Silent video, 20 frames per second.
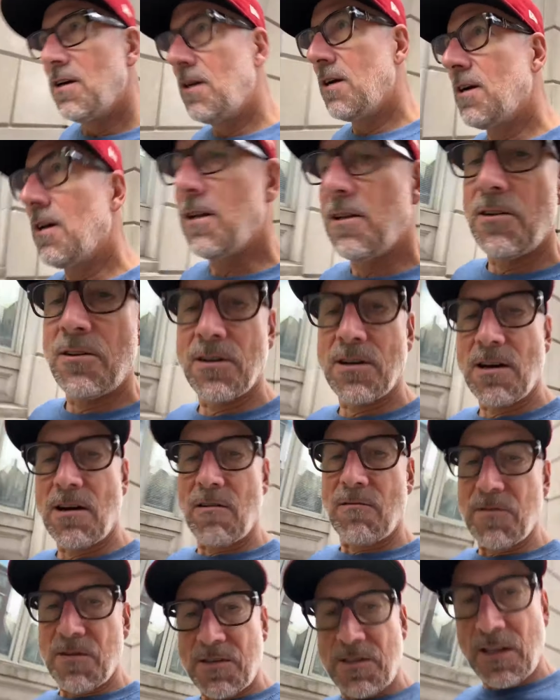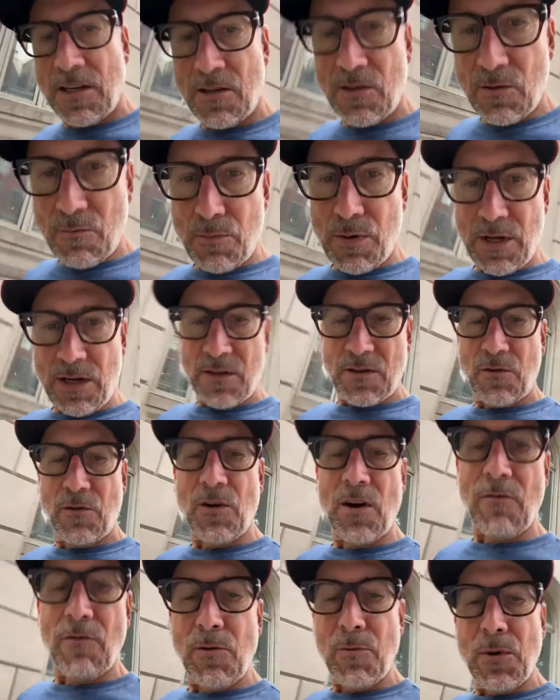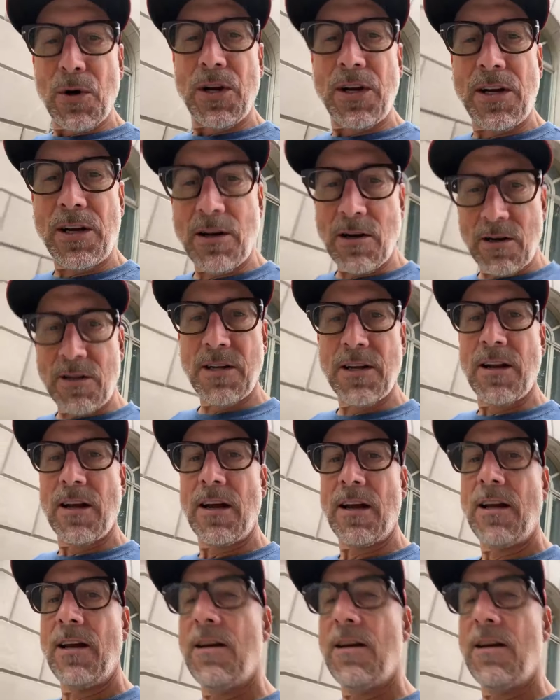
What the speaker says: Got a little conversation piece for everybody here today.